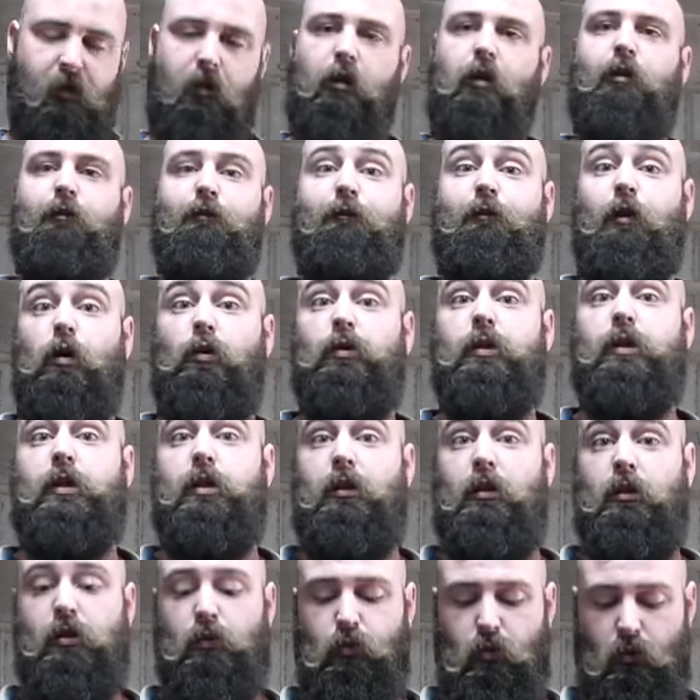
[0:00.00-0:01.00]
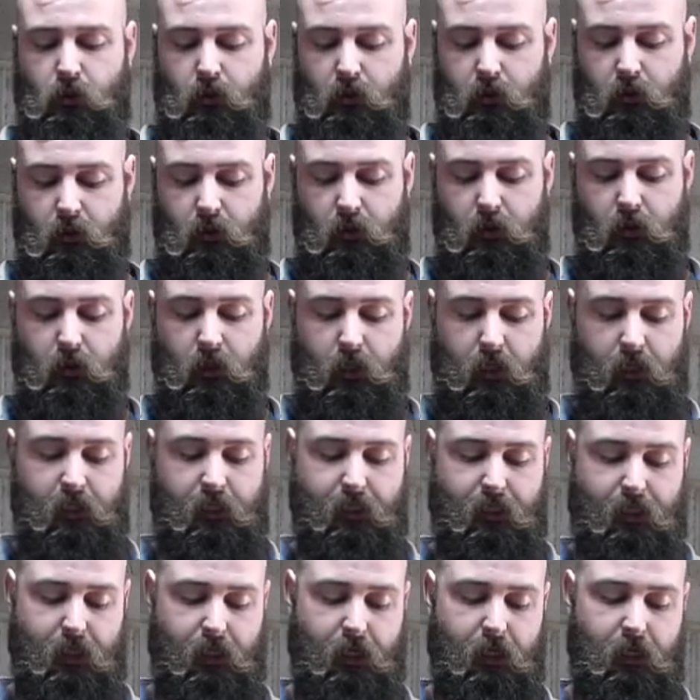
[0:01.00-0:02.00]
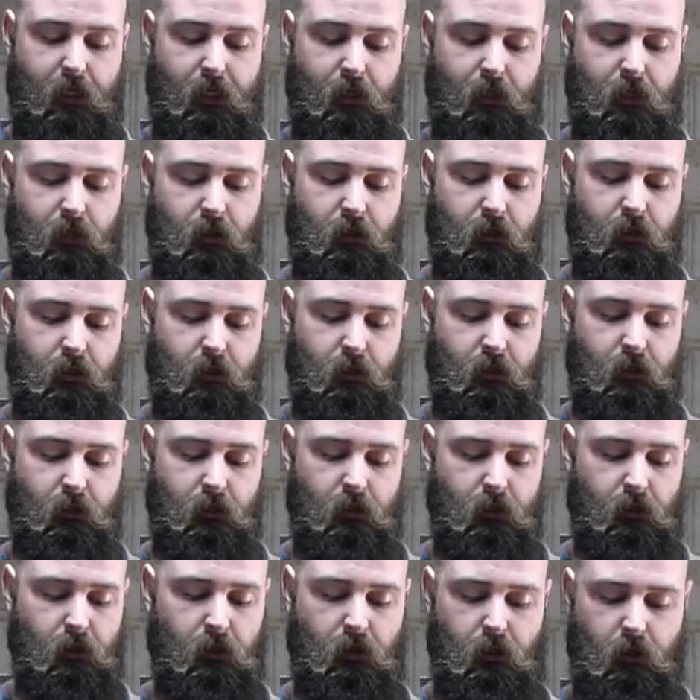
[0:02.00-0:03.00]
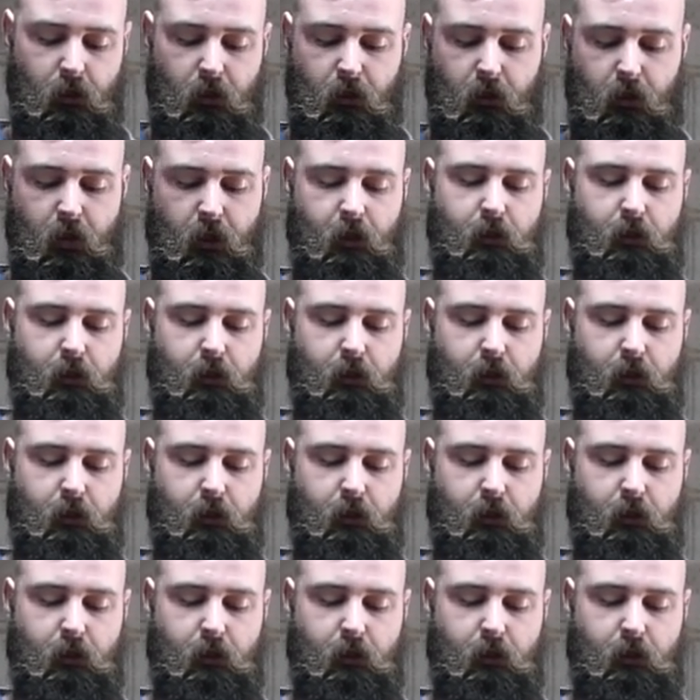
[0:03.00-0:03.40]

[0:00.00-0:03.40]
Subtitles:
a lot of faults in this wood. You can see that